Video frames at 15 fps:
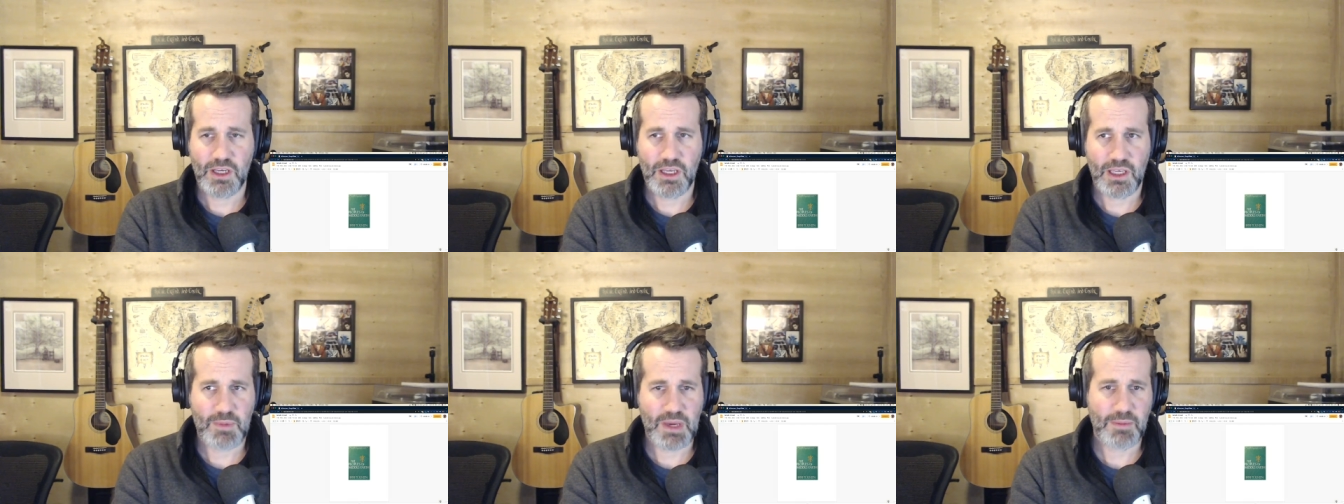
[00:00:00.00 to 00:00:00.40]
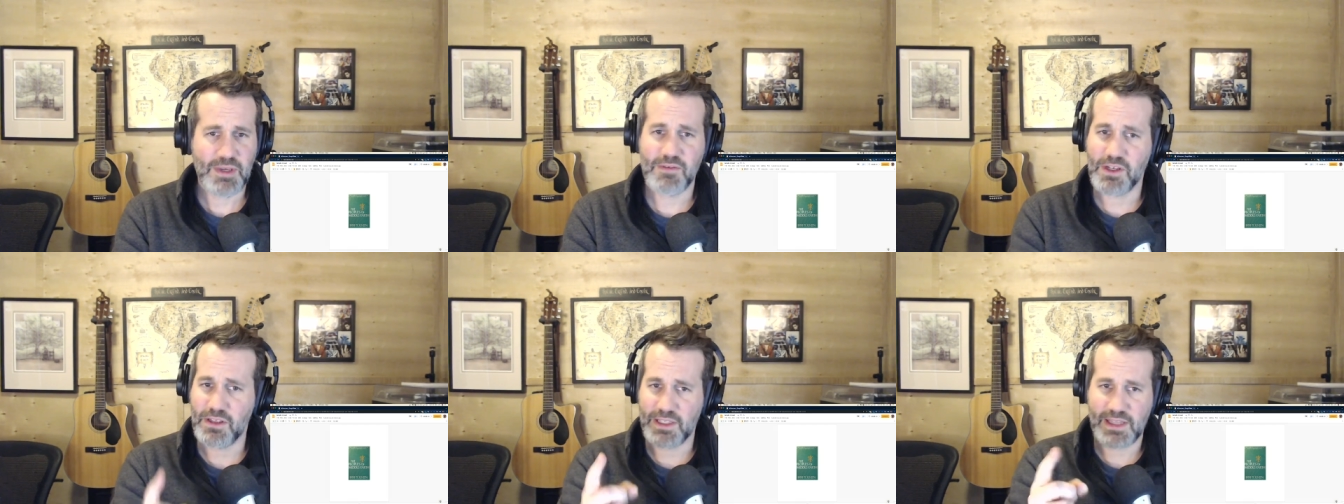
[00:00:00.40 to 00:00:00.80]
Maybe
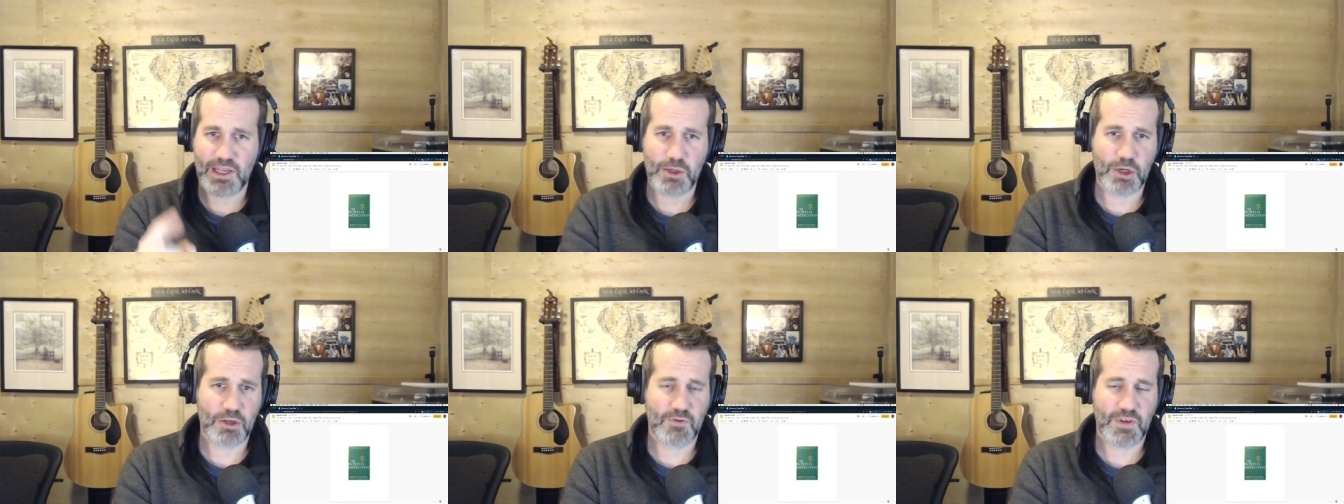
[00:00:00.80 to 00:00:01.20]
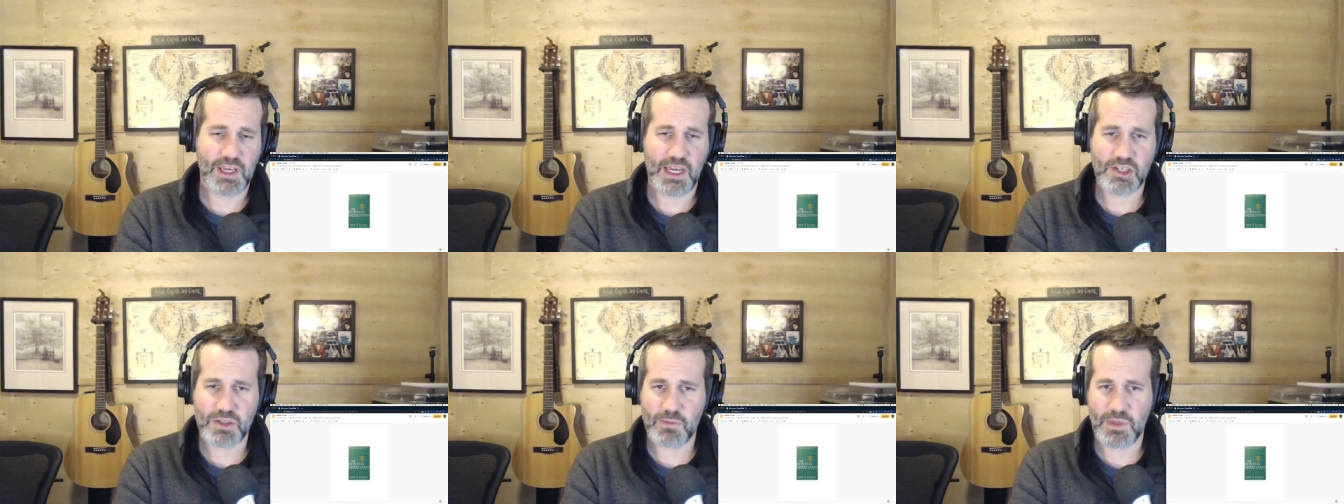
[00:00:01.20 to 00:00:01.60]
even click that
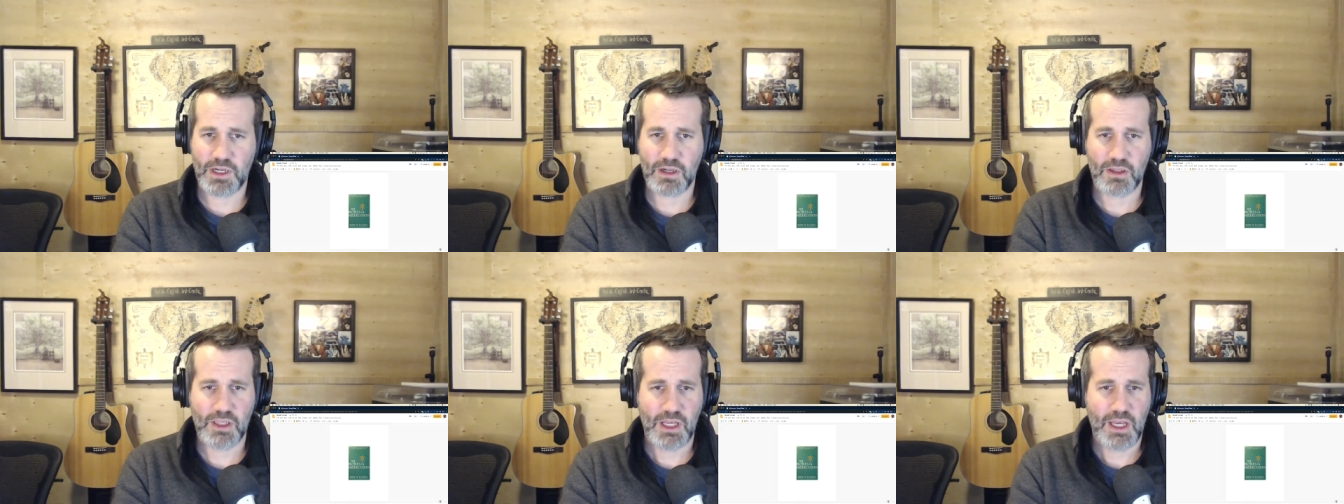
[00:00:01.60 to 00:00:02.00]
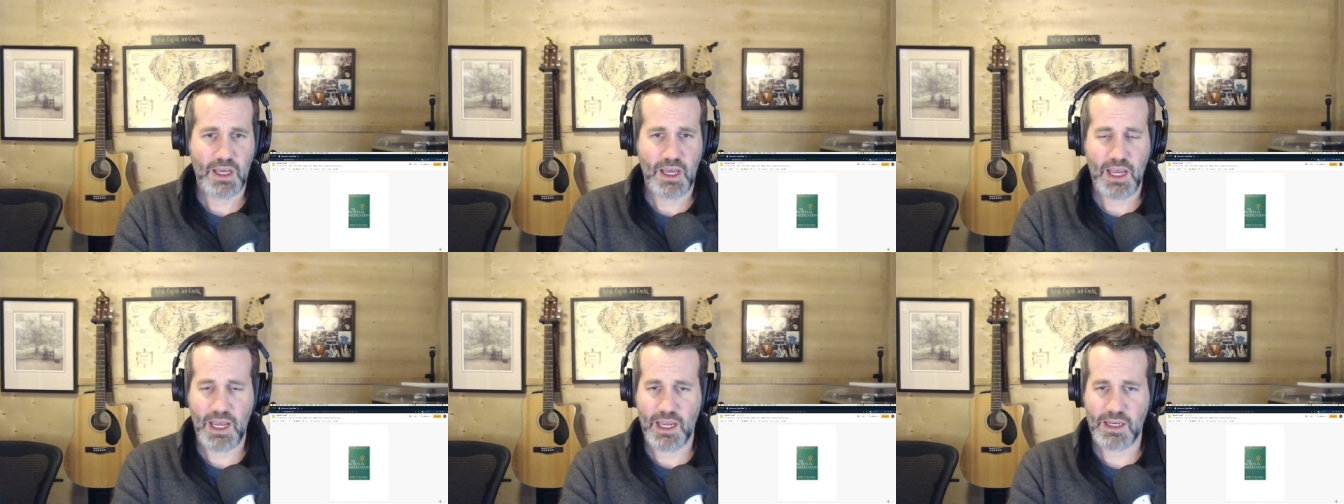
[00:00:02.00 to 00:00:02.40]
notification bell
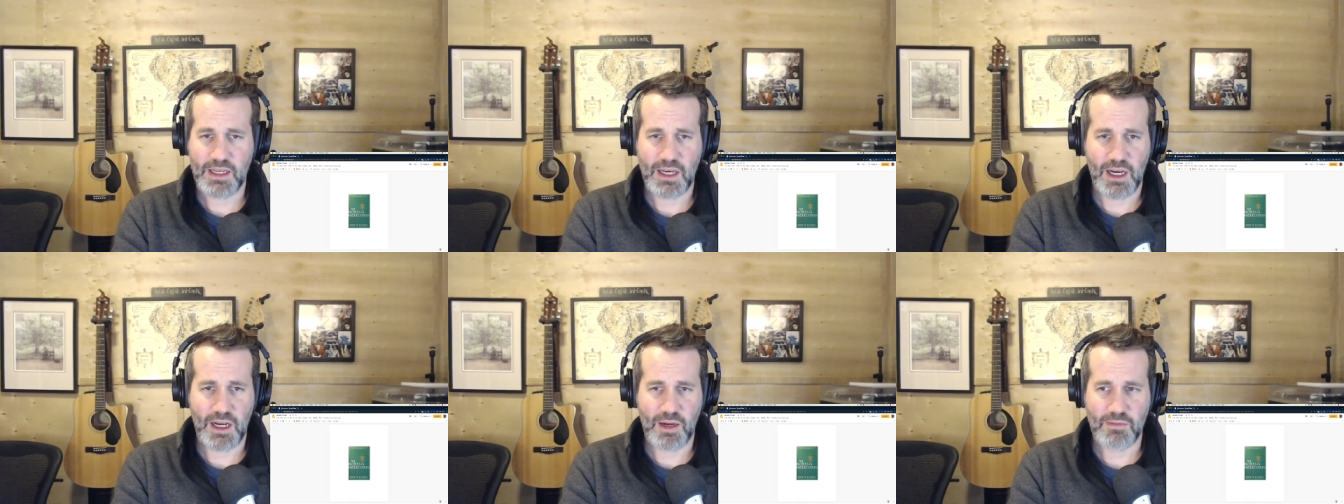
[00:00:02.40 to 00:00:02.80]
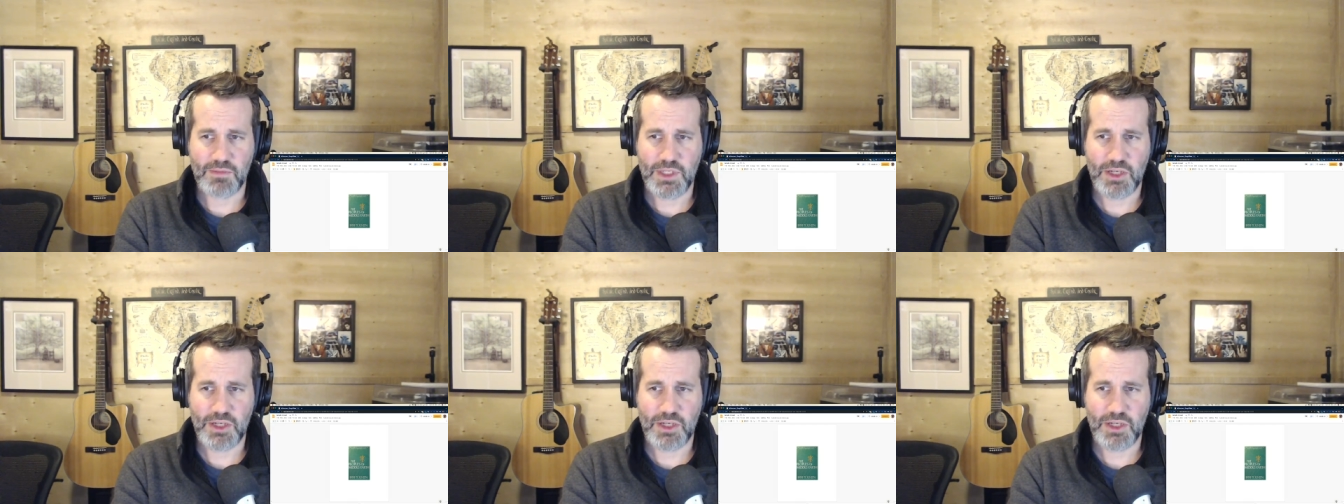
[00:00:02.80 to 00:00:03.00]
and um,